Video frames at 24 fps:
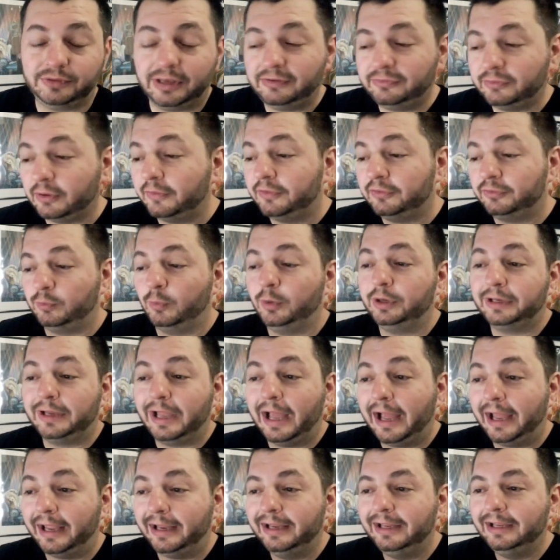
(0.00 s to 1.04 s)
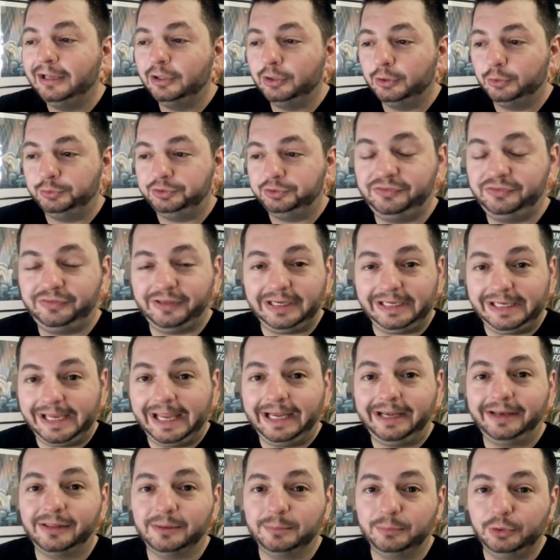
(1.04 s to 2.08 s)
I saw this one guy who said he
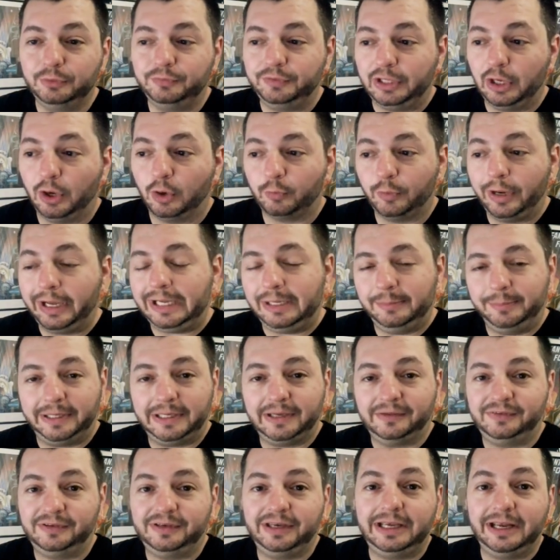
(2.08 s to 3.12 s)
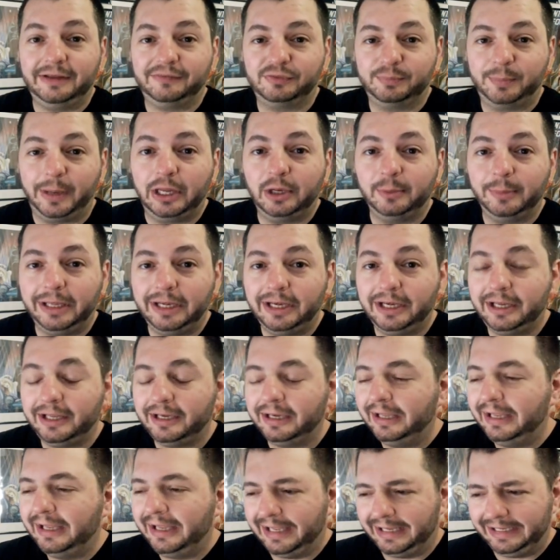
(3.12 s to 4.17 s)
hated the movie already because it didn't have Spider-Man in it,